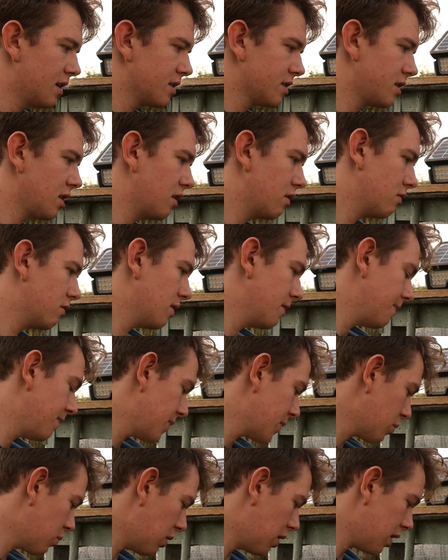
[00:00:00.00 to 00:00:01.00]
So
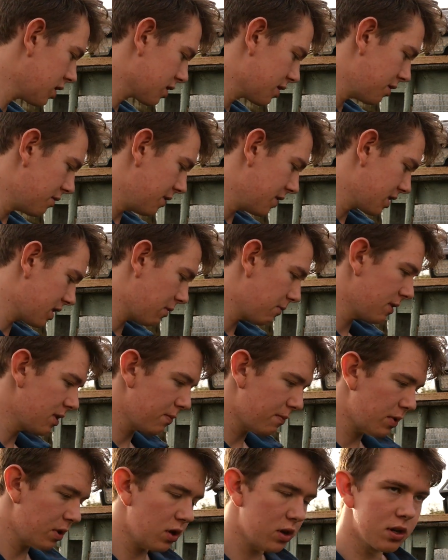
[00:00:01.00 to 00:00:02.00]
what I'll do is I
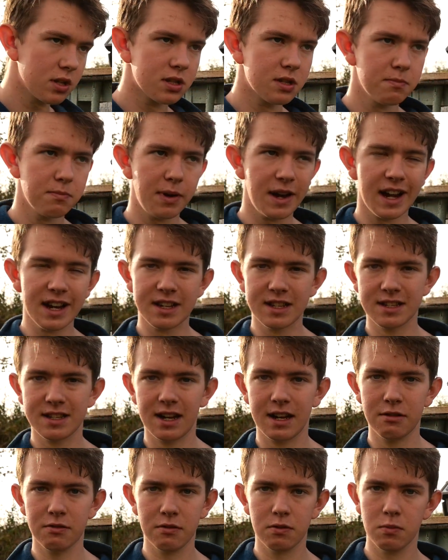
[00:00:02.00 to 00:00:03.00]
will put some bags
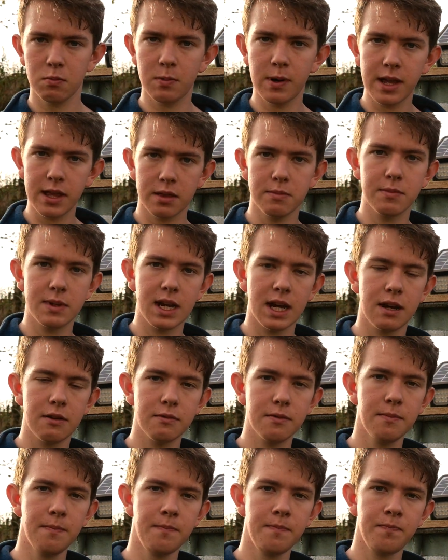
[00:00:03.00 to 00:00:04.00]
down and weight them
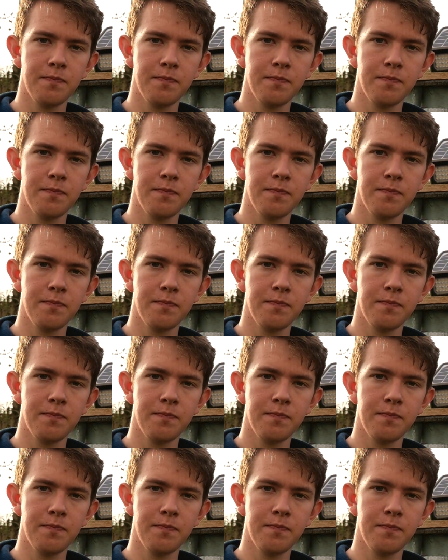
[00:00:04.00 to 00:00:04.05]
down,